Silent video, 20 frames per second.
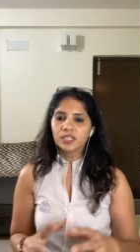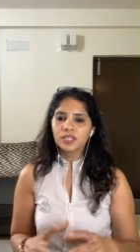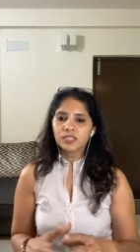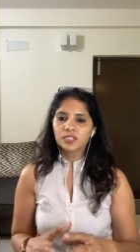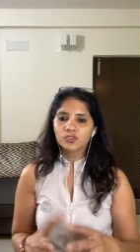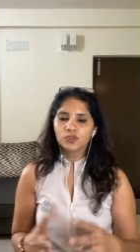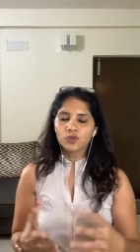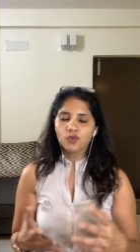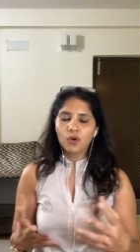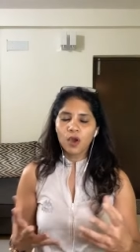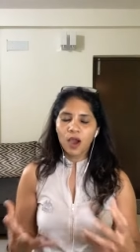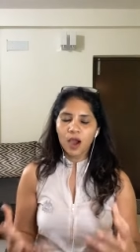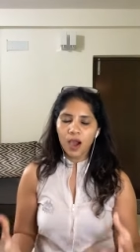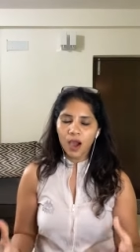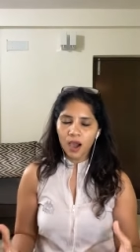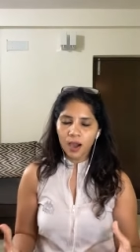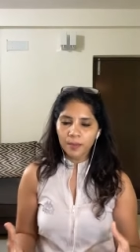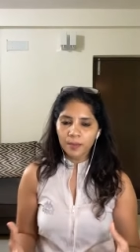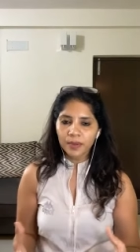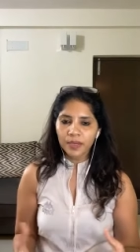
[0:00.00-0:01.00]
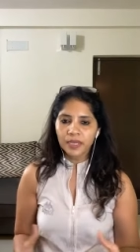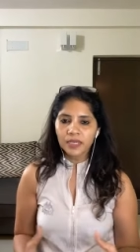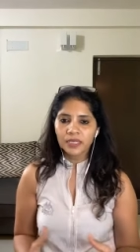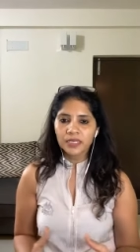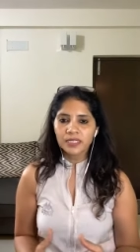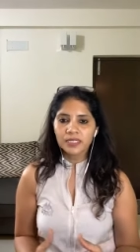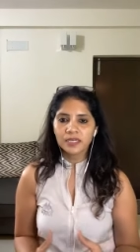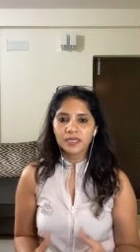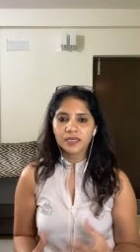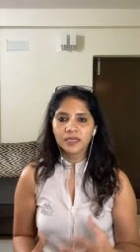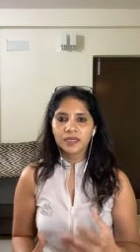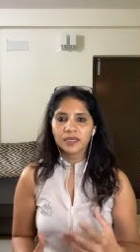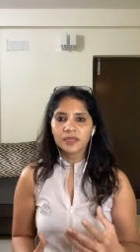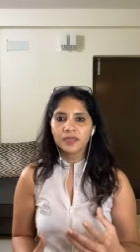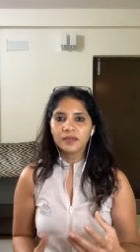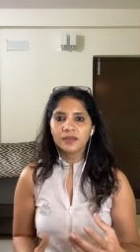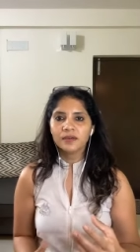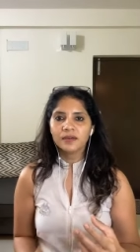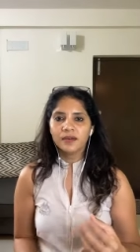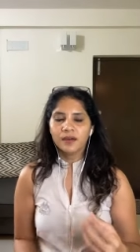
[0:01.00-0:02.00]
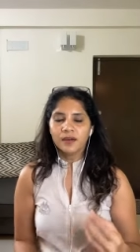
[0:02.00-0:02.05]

there's no harm in taking